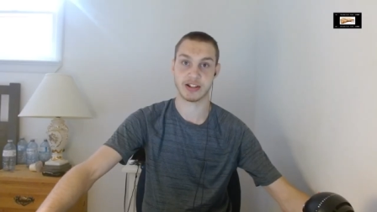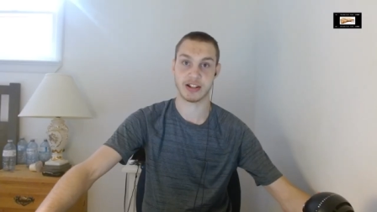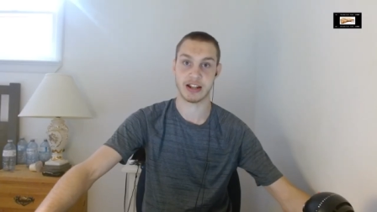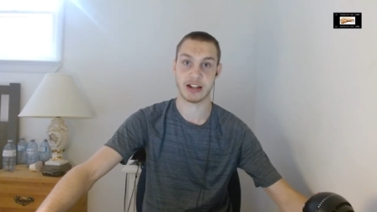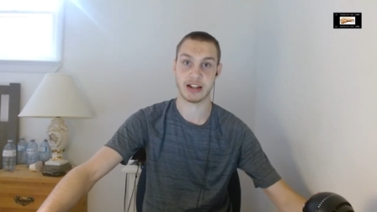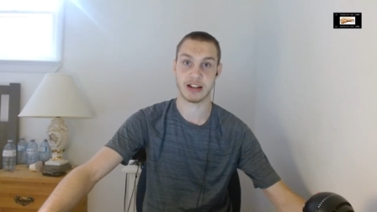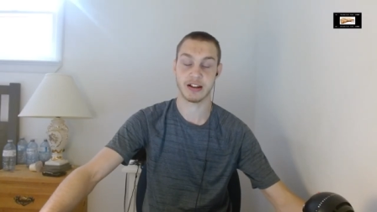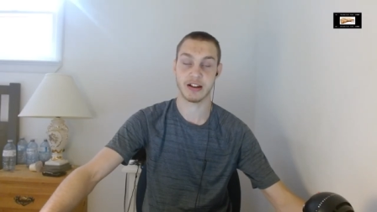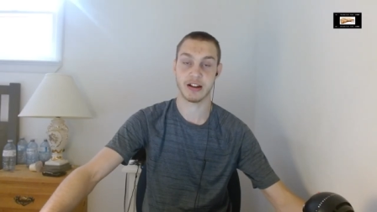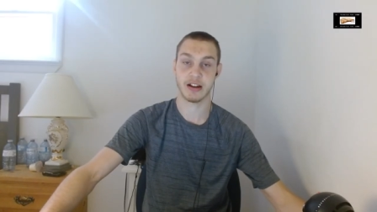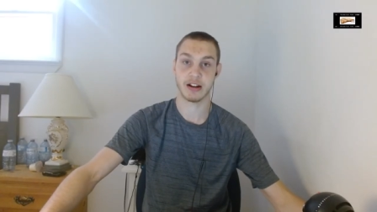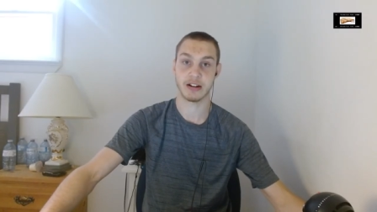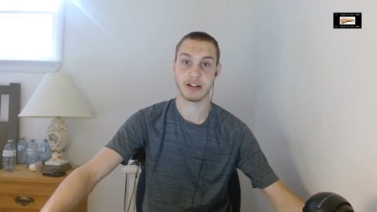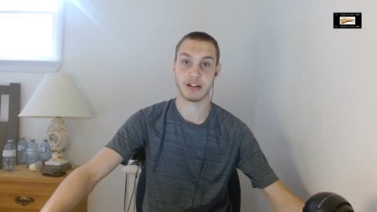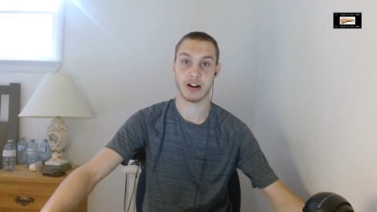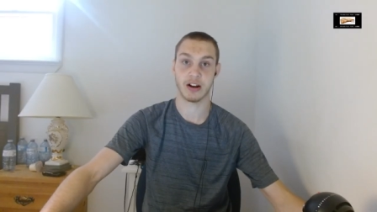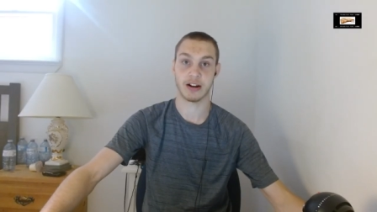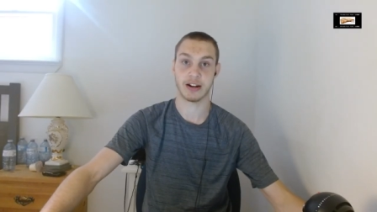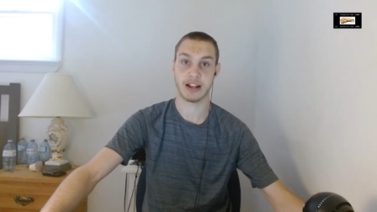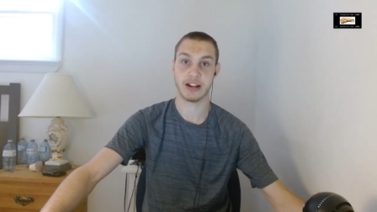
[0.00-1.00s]
the
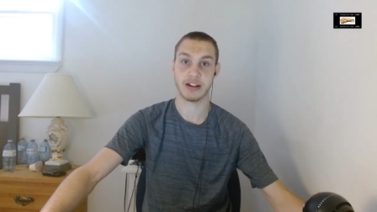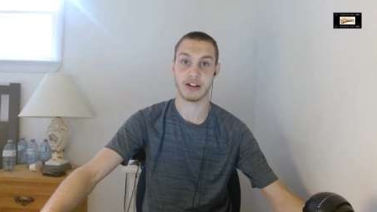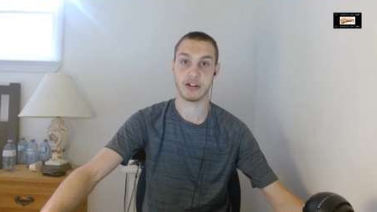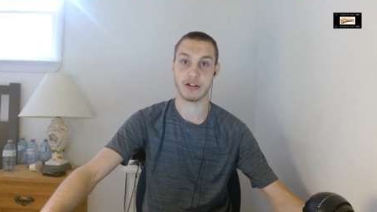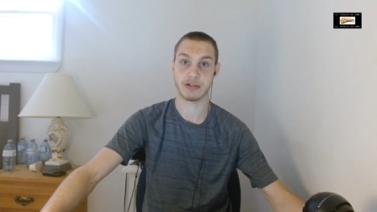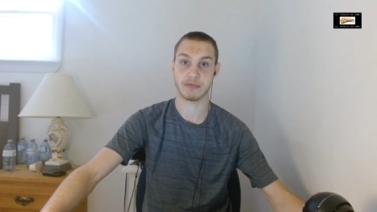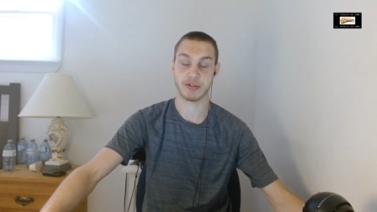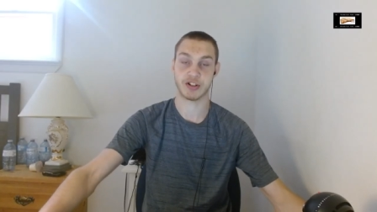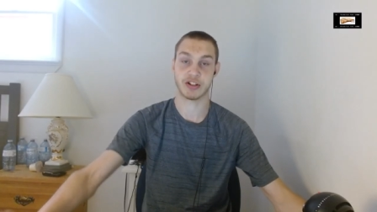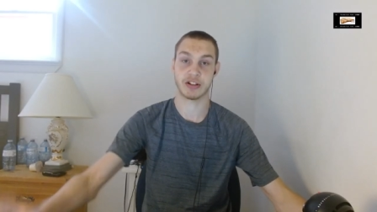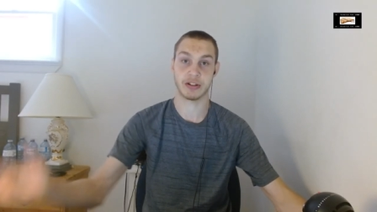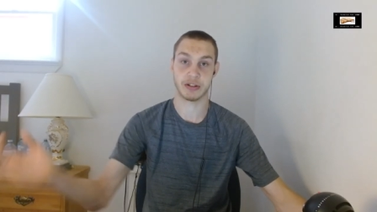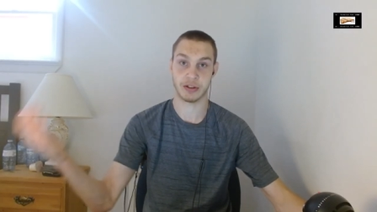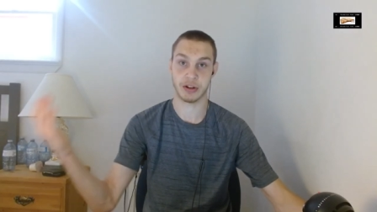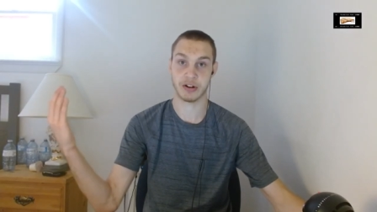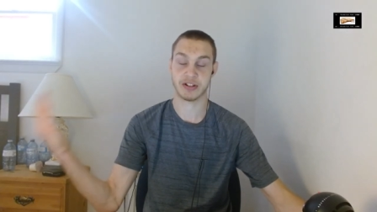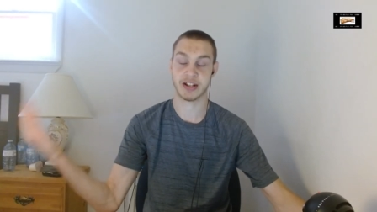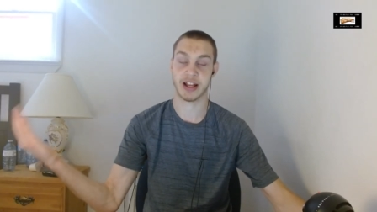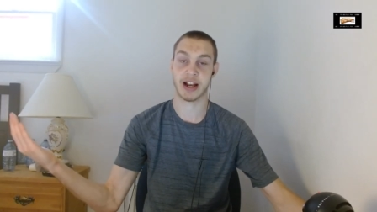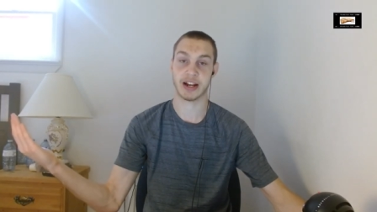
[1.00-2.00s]
non-Hindus, which
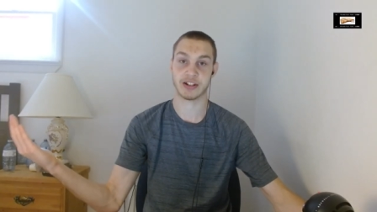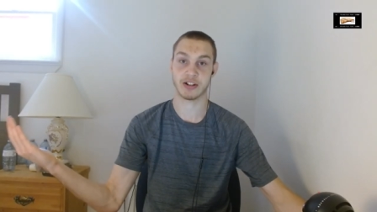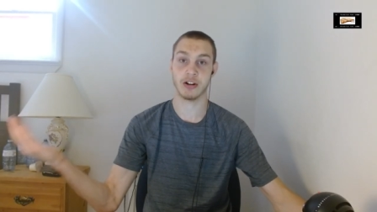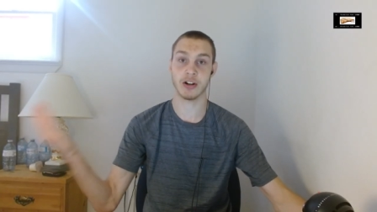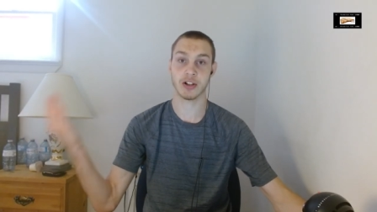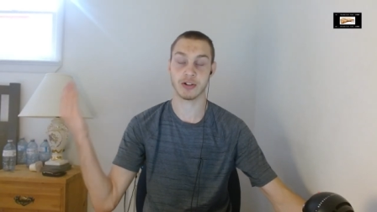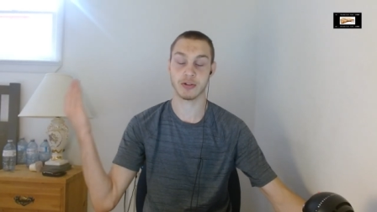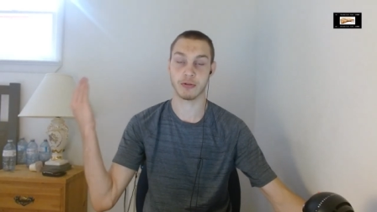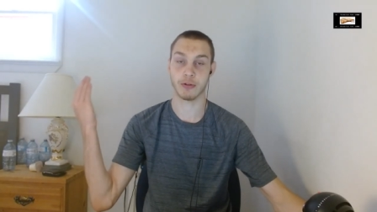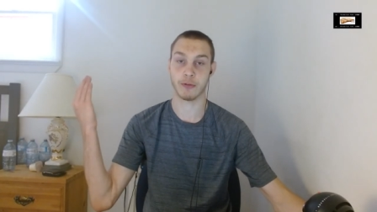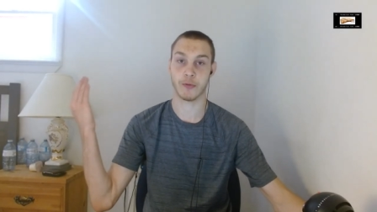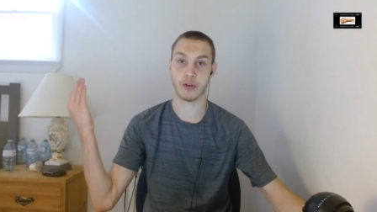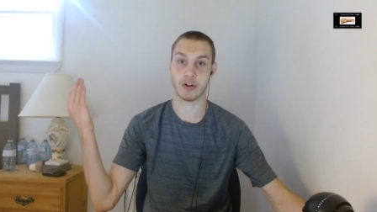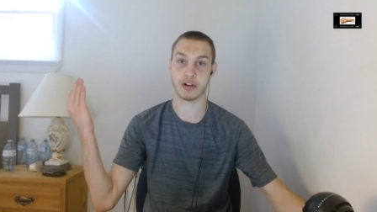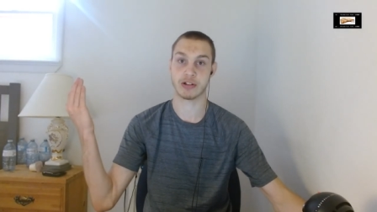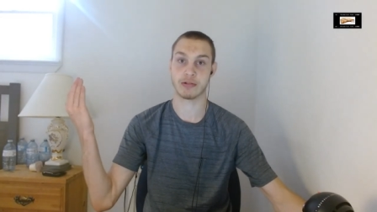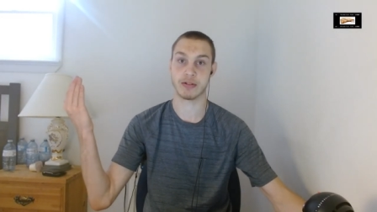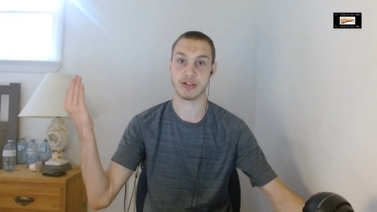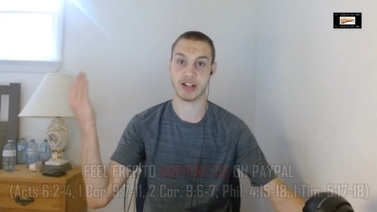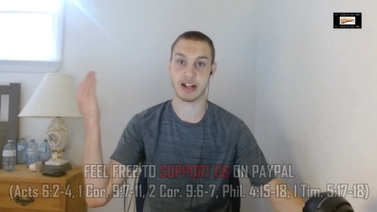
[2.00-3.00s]
their text also refers
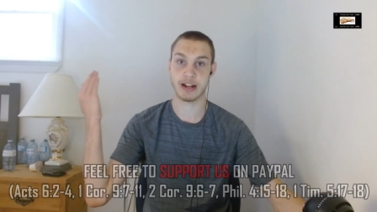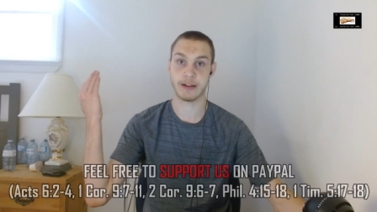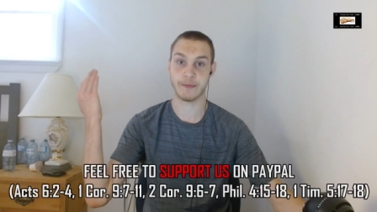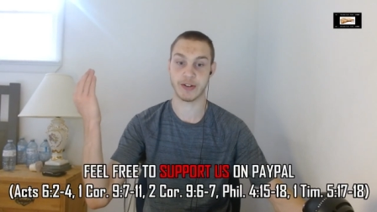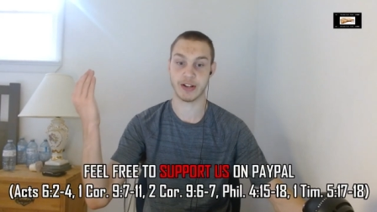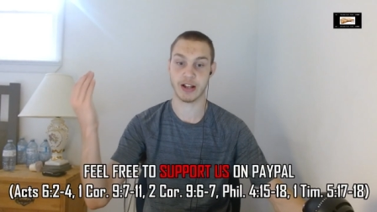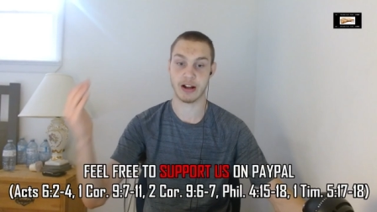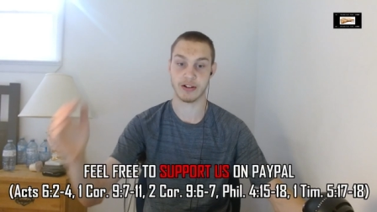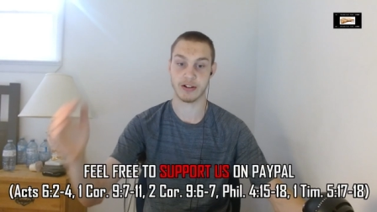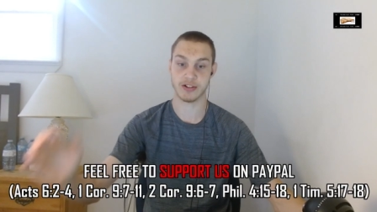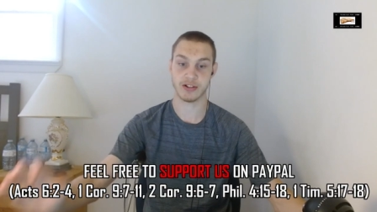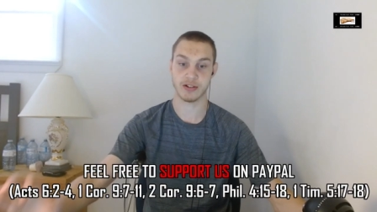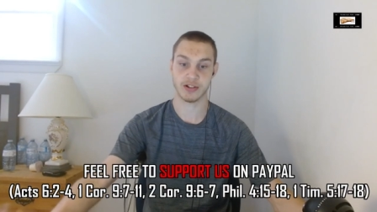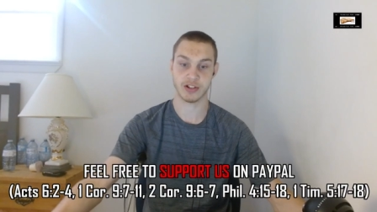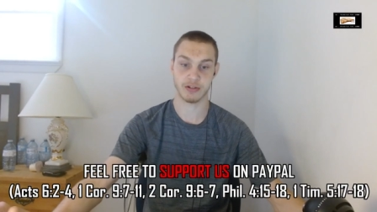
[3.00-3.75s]
to as infidels.